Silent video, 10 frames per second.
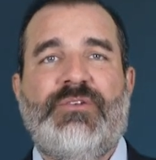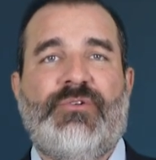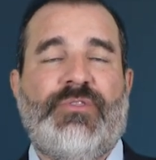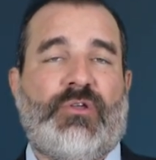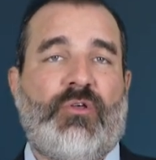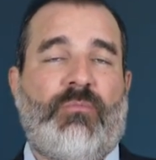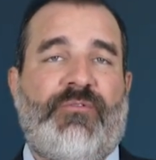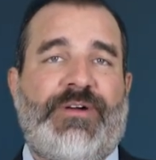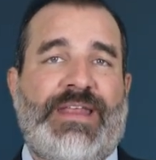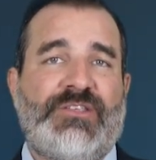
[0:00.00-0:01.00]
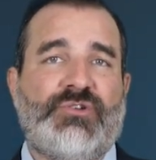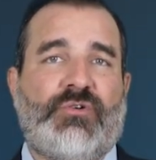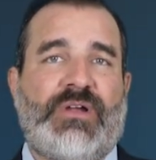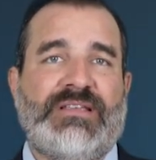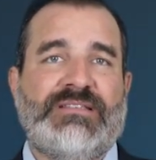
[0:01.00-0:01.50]
during the global financial
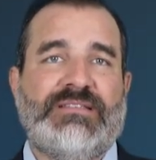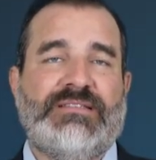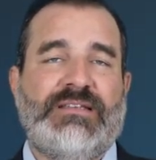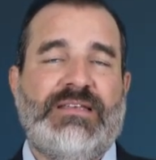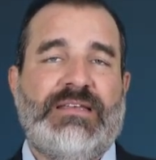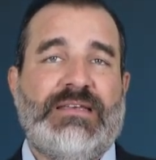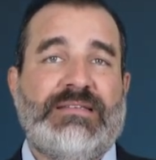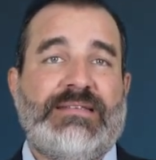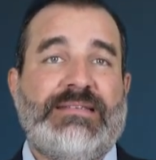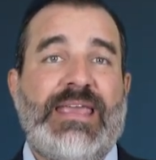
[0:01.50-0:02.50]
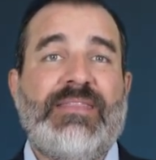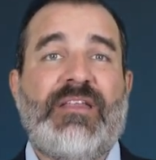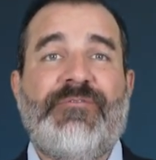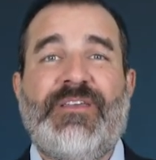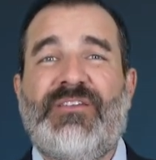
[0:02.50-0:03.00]
crisis. Today,
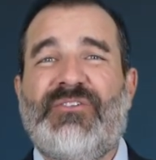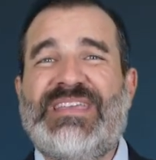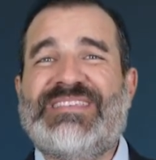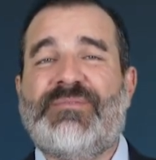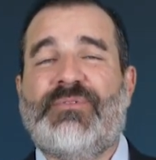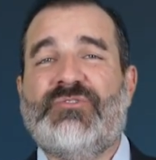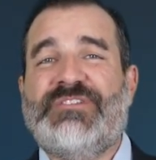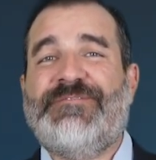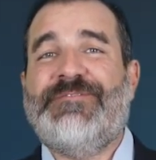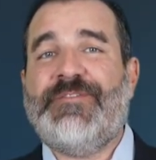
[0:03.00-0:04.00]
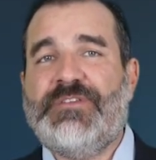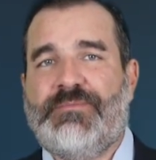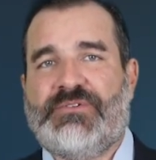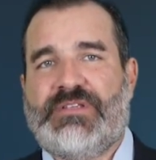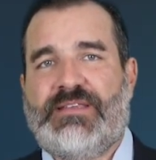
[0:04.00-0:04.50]
that figure is approaching
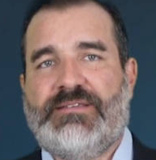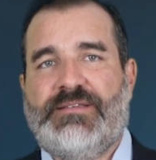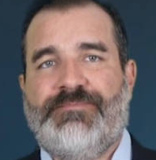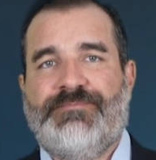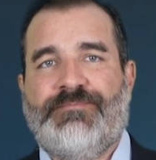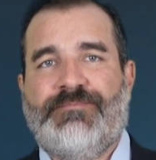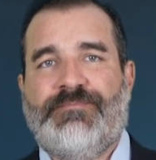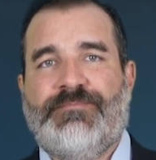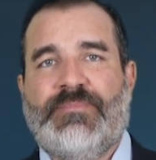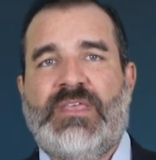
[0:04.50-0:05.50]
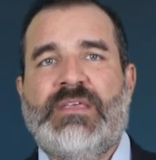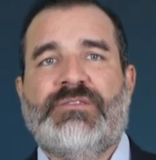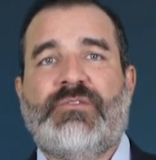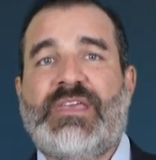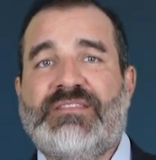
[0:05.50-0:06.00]
50%.
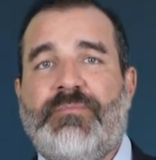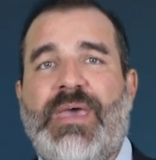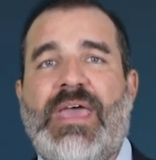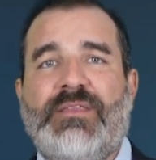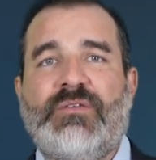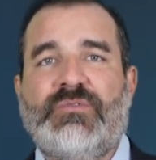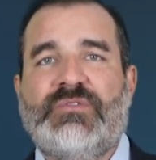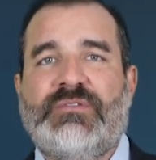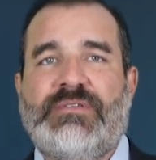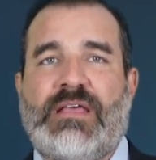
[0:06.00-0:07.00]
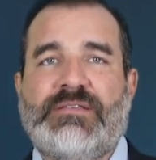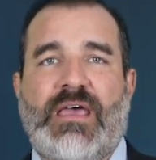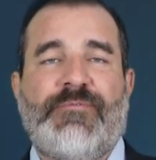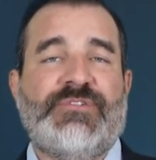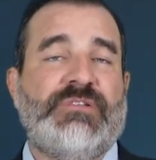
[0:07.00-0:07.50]
So that's the bad news. Now
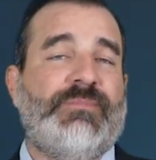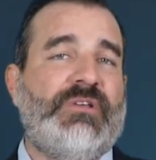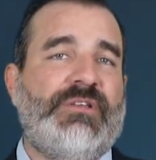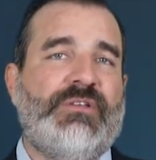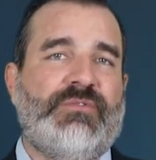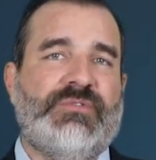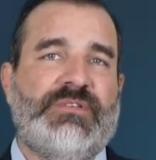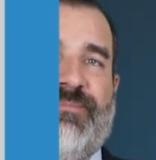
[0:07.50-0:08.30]
time for some good news.